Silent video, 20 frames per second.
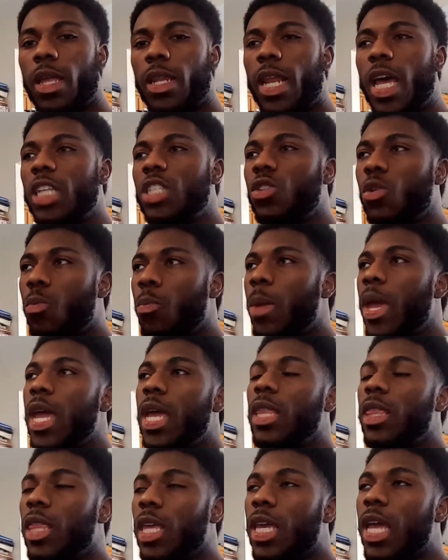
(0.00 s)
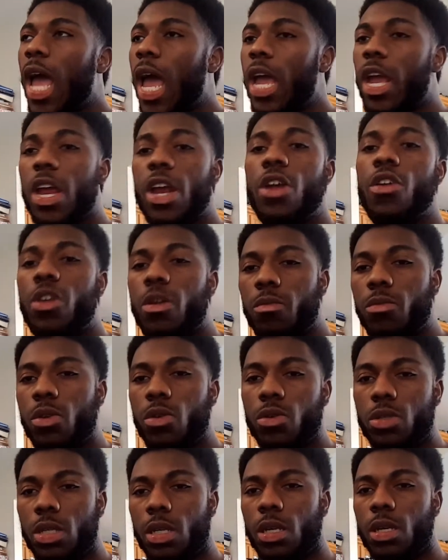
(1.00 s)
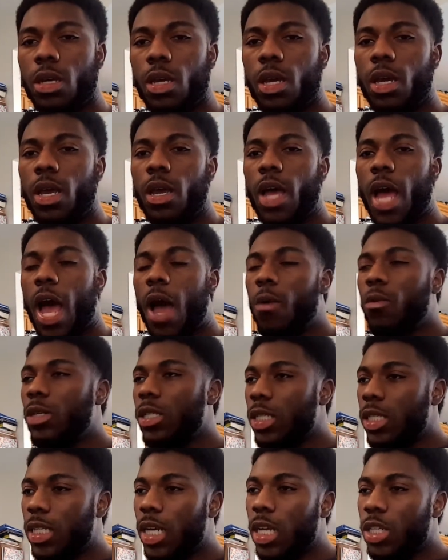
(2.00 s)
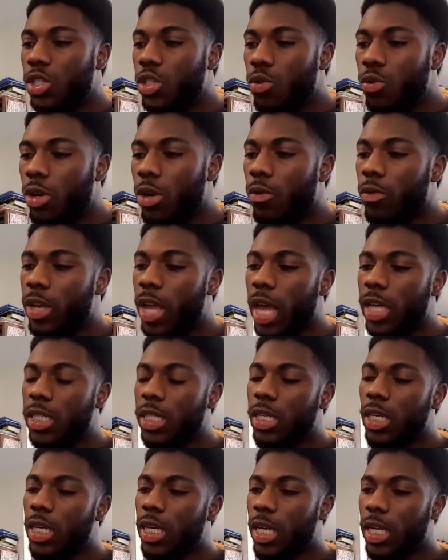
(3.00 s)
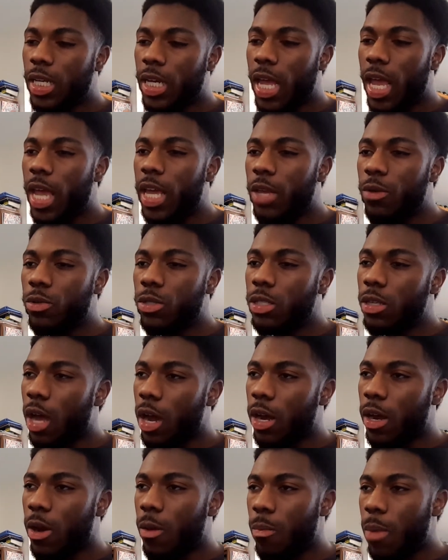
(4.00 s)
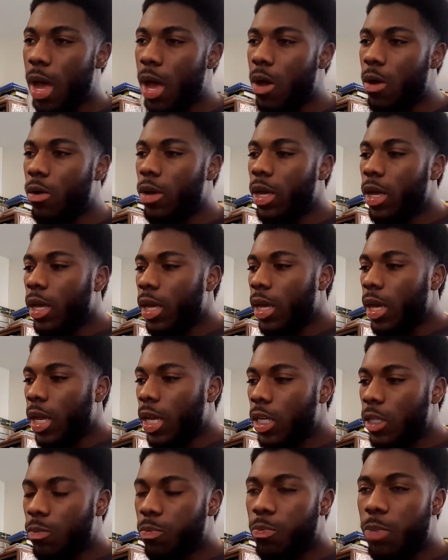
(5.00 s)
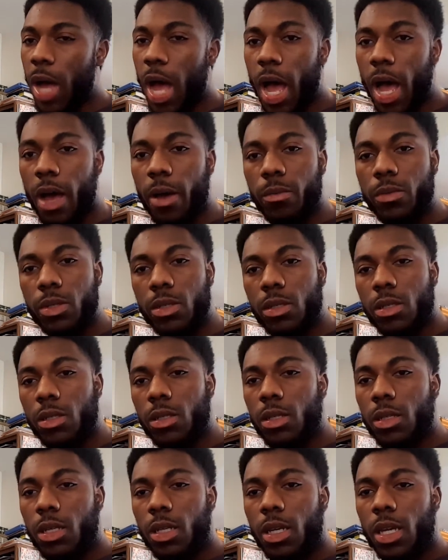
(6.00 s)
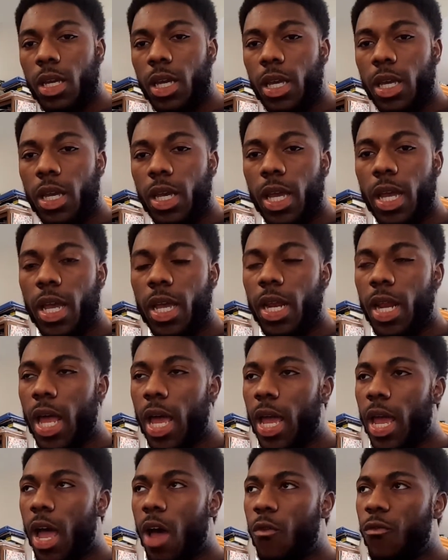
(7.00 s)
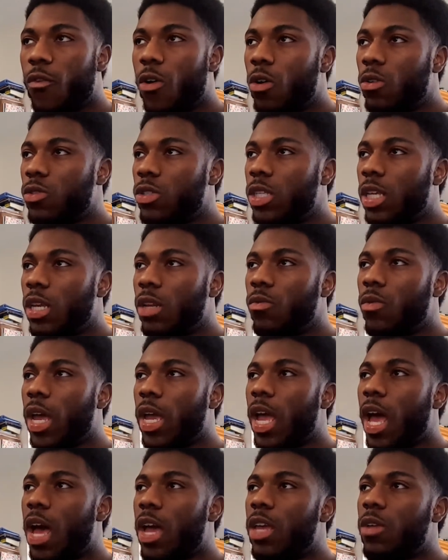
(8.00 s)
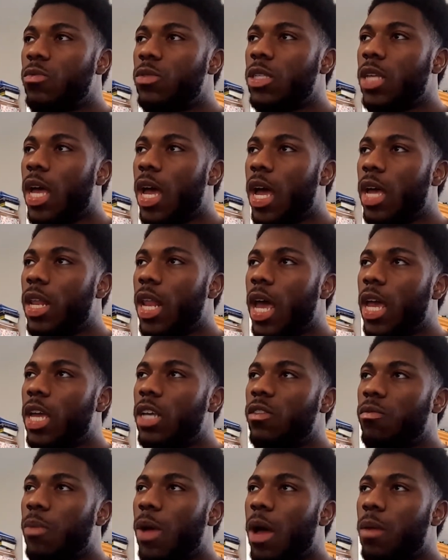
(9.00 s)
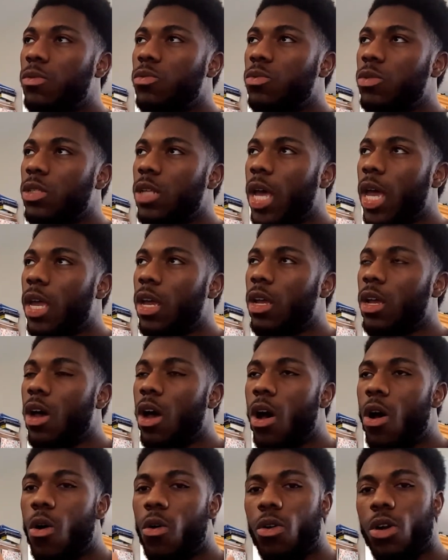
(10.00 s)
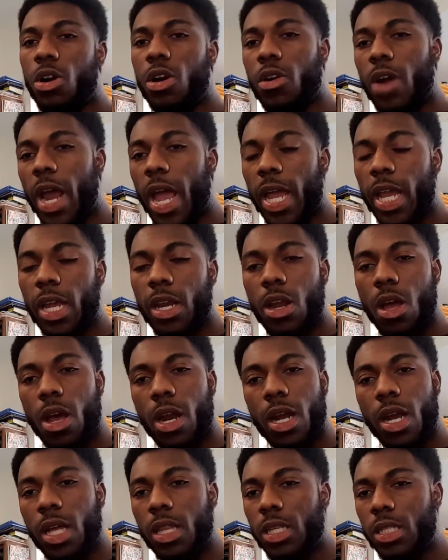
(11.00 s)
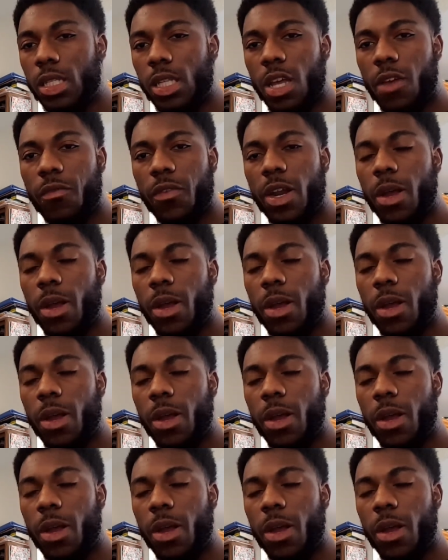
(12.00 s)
That's the main thing I hear in music. I was just doing a reaction to Cadet. He was talking about his pops and like how folks didn't, like how he was like, how like his pops was like on crack and all the other stuff.